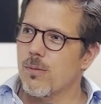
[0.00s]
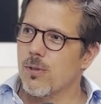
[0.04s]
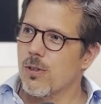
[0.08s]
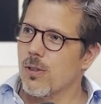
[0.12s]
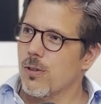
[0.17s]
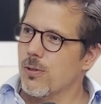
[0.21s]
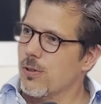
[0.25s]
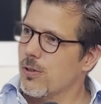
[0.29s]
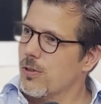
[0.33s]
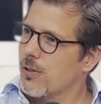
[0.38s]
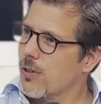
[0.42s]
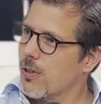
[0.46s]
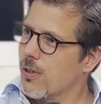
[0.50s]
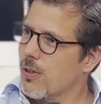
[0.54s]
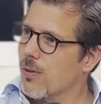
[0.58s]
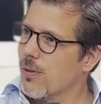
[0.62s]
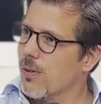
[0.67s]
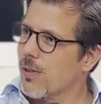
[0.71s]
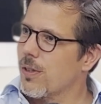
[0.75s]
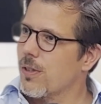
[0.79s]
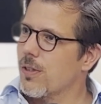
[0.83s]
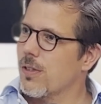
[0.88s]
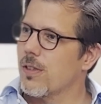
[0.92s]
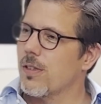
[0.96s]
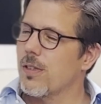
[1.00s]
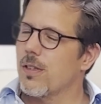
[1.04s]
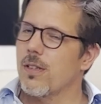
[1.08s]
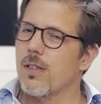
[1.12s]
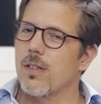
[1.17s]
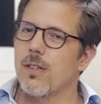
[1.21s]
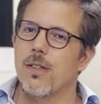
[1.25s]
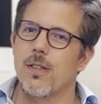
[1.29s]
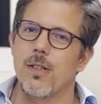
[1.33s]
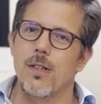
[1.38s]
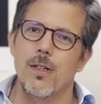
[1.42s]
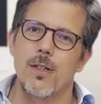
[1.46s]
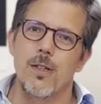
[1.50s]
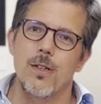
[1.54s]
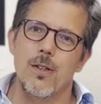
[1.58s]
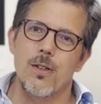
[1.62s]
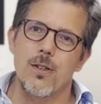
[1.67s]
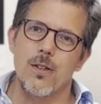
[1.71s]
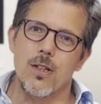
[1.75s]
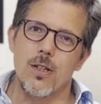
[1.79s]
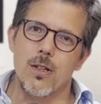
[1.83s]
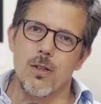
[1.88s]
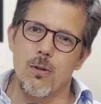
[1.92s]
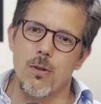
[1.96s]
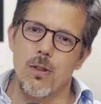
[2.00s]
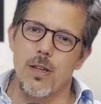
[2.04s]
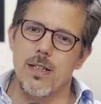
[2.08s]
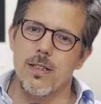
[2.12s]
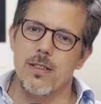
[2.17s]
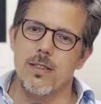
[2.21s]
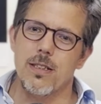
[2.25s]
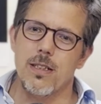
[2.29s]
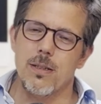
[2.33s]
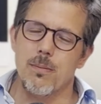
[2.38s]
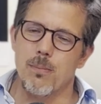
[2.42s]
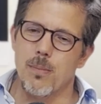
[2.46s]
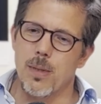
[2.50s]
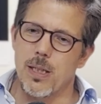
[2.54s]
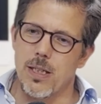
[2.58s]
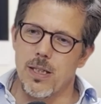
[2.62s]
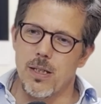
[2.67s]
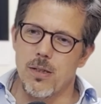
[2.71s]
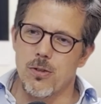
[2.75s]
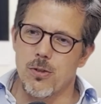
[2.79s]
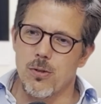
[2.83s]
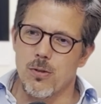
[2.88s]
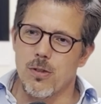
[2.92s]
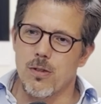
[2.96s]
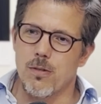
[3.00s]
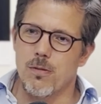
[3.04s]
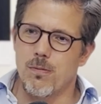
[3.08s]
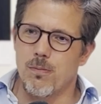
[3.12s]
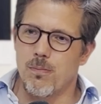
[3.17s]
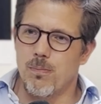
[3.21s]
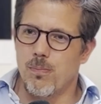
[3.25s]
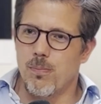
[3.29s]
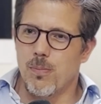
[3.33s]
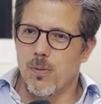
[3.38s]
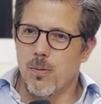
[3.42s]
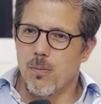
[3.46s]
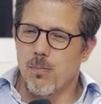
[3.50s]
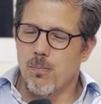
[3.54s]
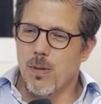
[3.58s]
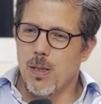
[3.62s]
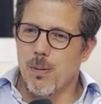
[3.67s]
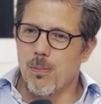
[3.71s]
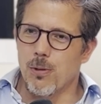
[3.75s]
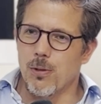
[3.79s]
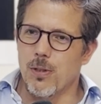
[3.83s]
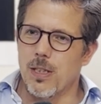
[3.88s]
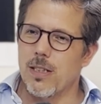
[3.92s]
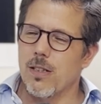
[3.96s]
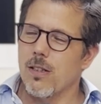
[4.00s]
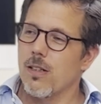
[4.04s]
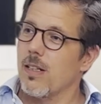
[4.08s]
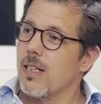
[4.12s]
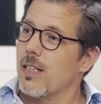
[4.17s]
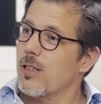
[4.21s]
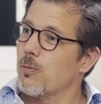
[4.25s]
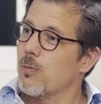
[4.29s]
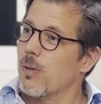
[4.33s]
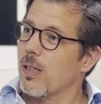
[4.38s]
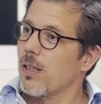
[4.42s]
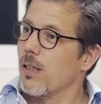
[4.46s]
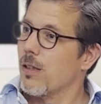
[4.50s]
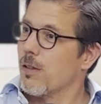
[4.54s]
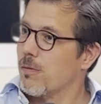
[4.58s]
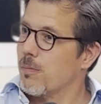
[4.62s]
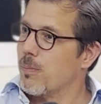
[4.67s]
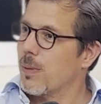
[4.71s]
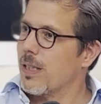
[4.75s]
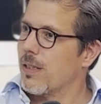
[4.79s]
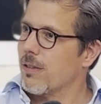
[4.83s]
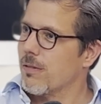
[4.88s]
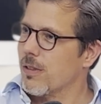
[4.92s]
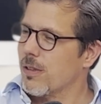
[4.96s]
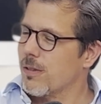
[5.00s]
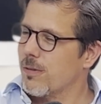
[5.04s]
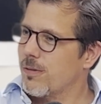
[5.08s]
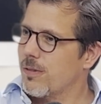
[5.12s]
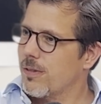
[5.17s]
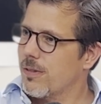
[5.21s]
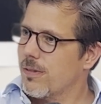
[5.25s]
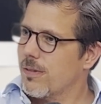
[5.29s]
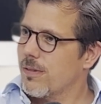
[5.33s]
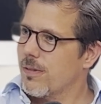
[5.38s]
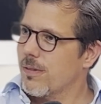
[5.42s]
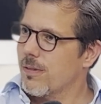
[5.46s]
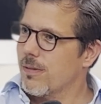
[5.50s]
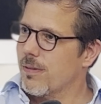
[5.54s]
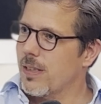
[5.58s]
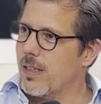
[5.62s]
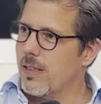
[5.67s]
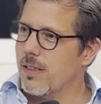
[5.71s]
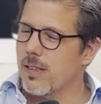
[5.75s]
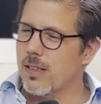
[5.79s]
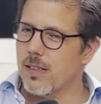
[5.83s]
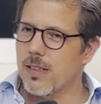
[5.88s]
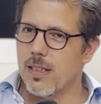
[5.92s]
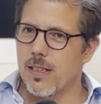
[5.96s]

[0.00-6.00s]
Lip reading: social security, things that make sort of people that are less well off better off, right?